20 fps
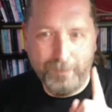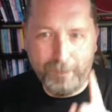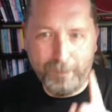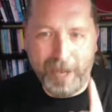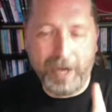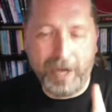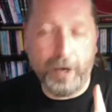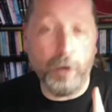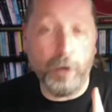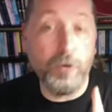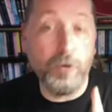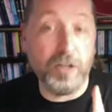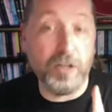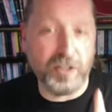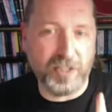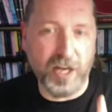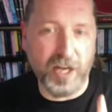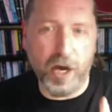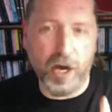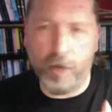Black Lotus
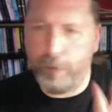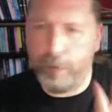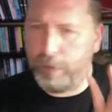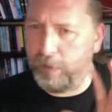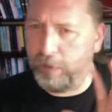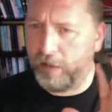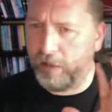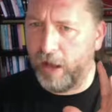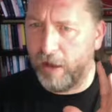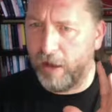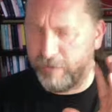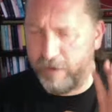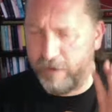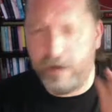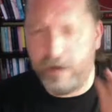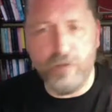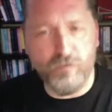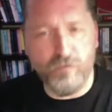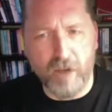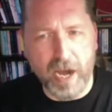card, which was like a
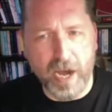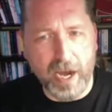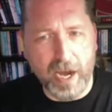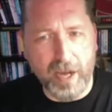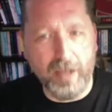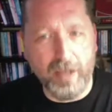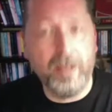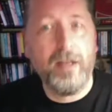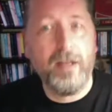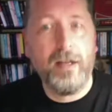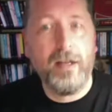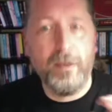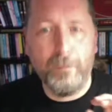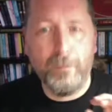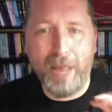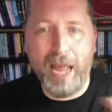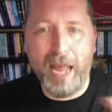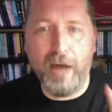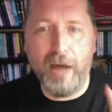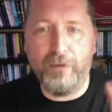very rare,
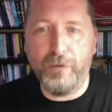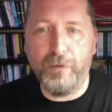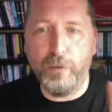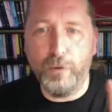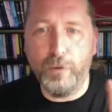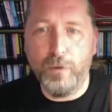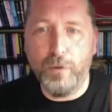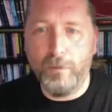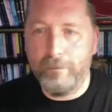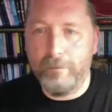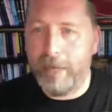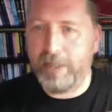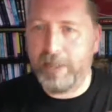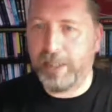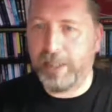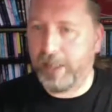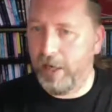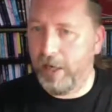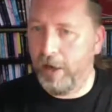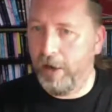powerful
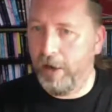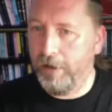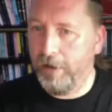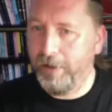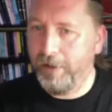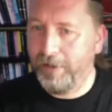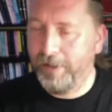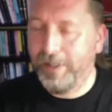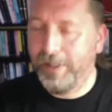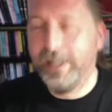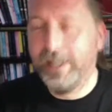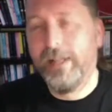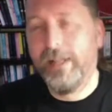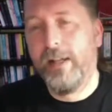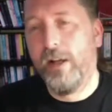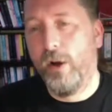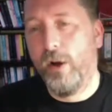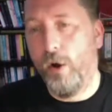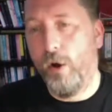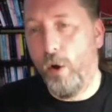magic card,
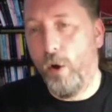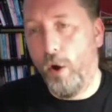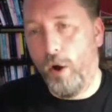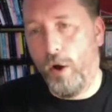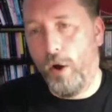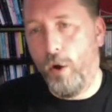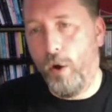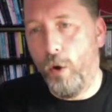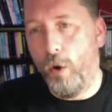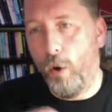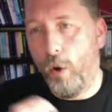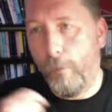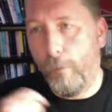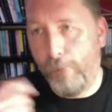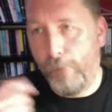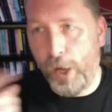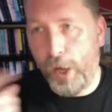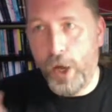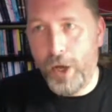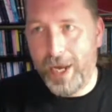or
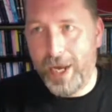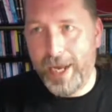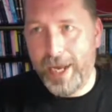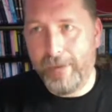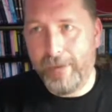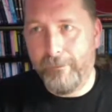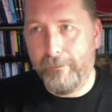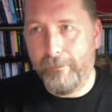burn it.